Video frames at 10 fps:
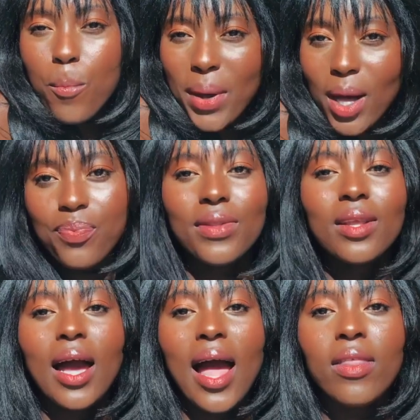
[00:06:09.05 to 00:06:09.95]
boom,
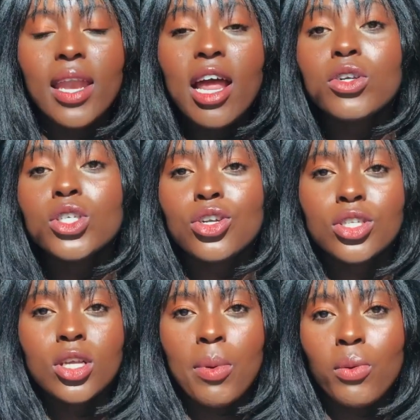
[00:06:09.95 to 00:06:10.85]
and then everyone starts
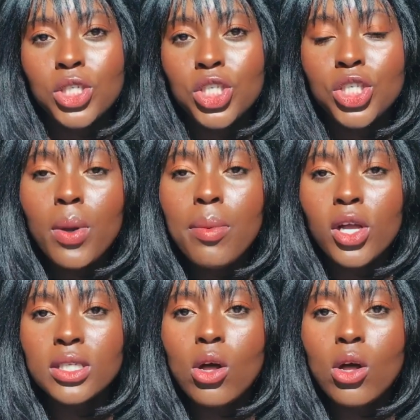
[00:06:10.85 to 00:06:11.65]
copying what she's doing because,